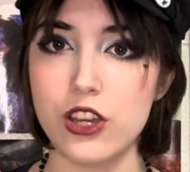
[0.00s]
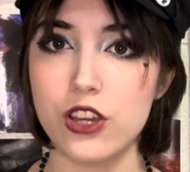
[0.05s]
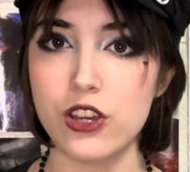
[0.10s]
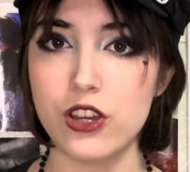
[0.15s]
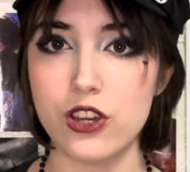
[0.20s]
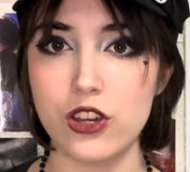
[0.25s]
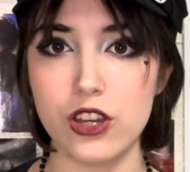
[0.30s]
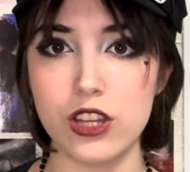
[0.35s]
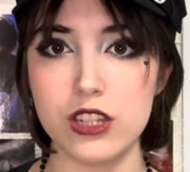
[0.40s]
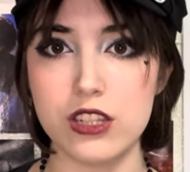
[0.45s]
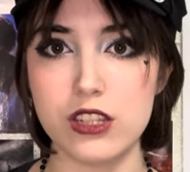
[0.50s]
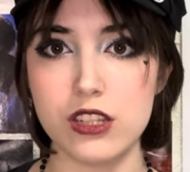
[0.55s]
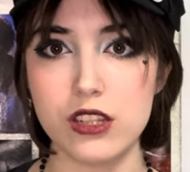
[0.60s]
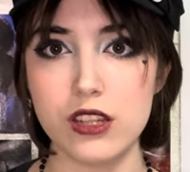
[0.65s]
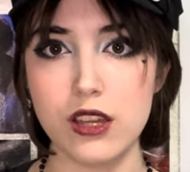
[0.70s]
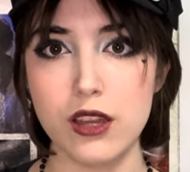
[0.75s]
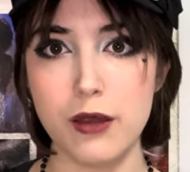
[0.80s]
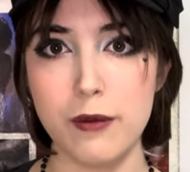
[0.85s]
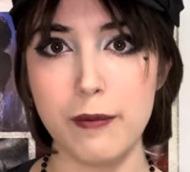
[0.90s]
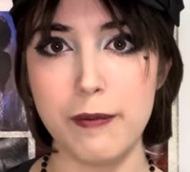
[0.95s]
good
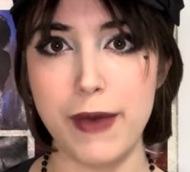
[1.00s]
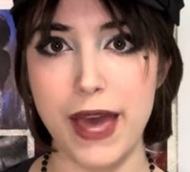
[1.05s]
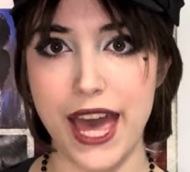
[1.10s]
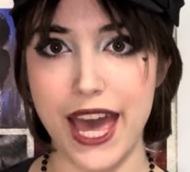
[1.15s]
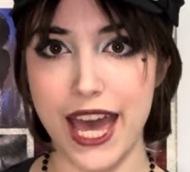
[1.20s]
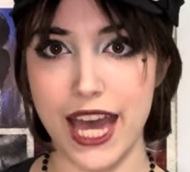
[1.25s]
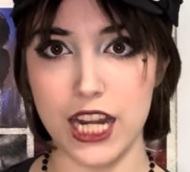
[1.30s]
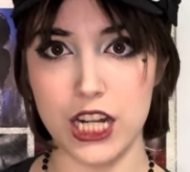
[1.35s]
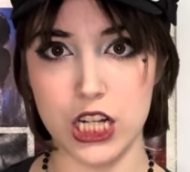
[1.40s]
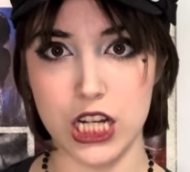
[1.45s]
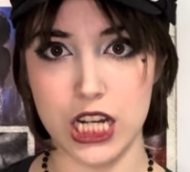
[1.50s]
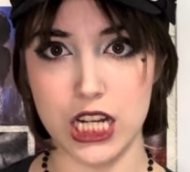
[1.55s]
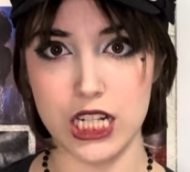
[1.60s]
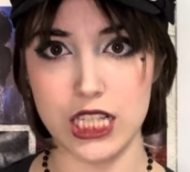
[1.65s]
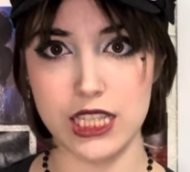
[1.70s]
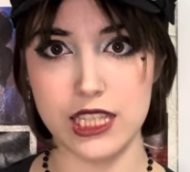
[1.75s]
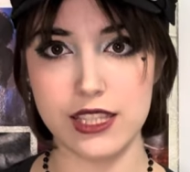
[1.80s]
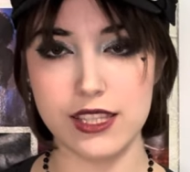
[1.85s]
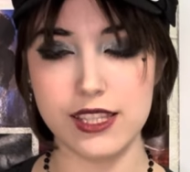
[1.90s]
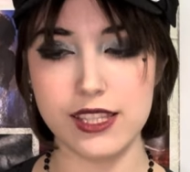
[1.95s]

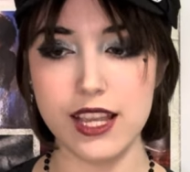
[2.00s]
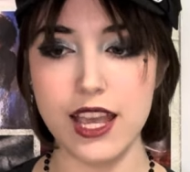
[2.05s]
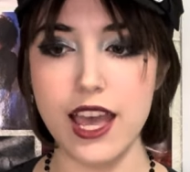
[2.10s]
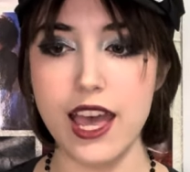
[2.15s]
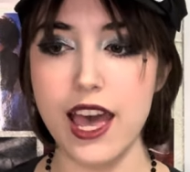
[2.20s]
patterns.